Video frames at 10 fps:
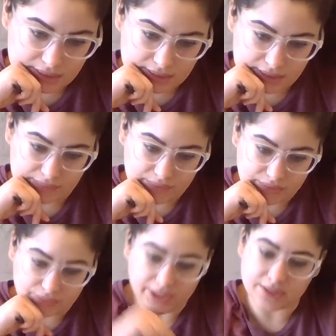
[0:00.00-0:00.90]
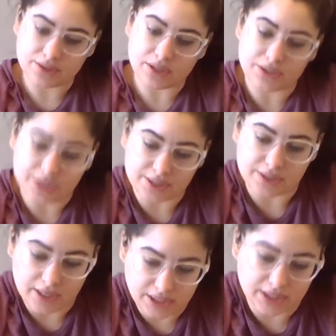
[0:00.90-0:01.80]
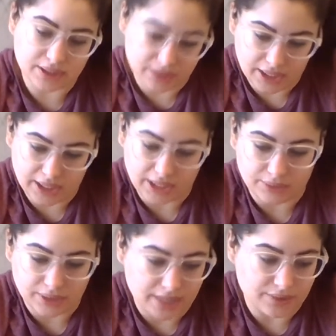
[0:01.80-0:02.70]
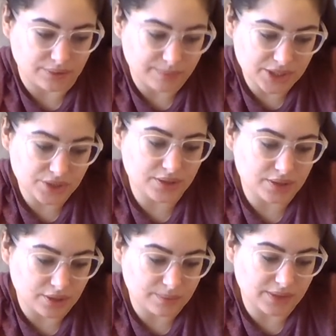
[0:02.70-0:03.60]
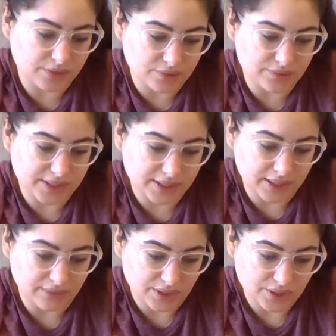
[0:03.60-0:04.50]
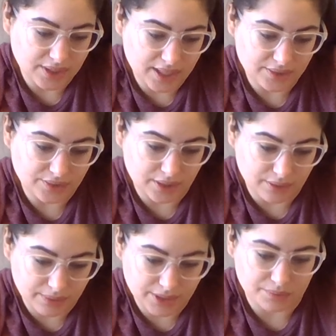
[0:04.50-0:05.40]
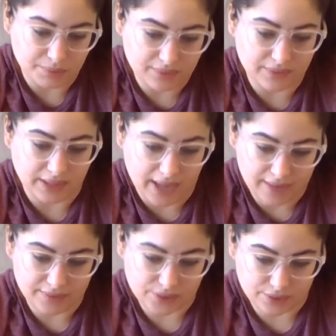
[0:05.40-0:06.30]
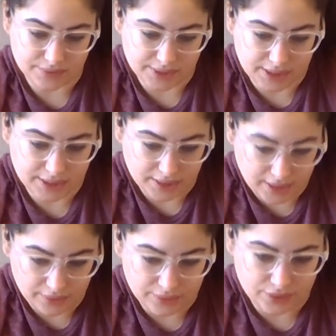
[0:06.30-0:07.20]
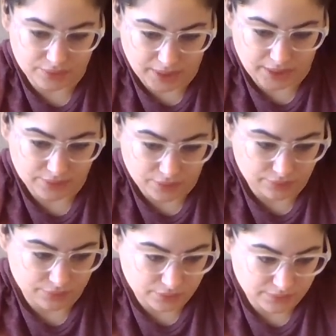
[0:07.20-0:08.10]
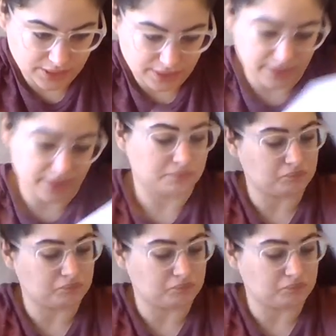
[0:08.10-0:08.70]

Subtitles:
if the 3D structure does not contain equilateral dimensions, determine the surface area of each side using the equation above and then add the surface areas together to obtain the total surface area.